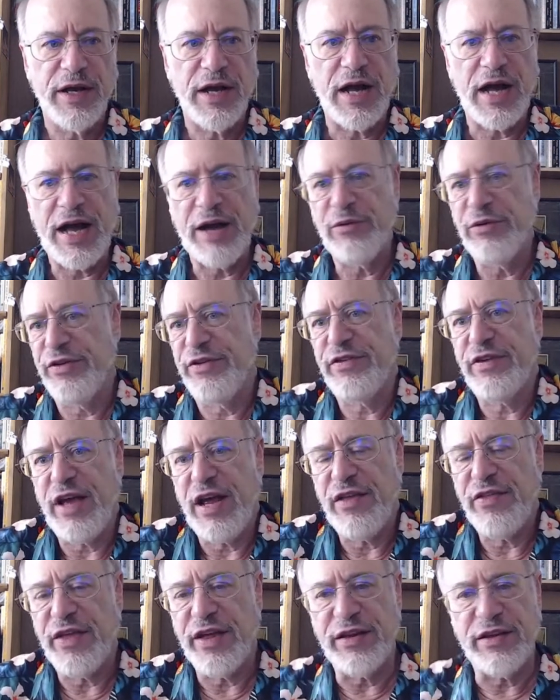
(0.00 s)
I would say
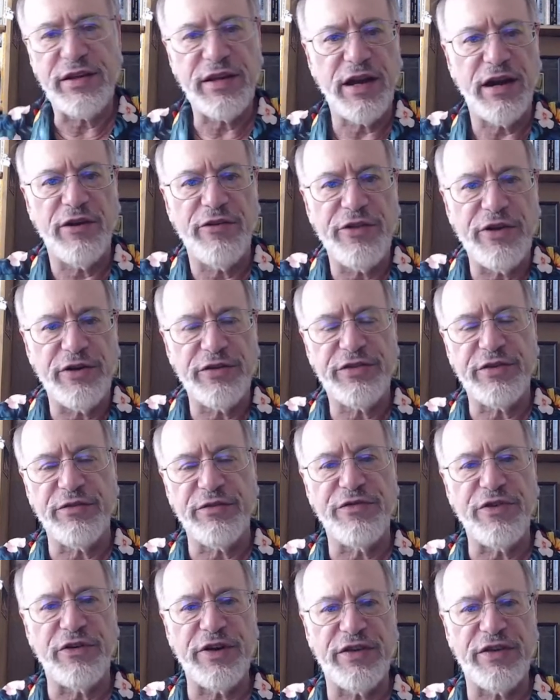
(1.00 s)
that, there's some phony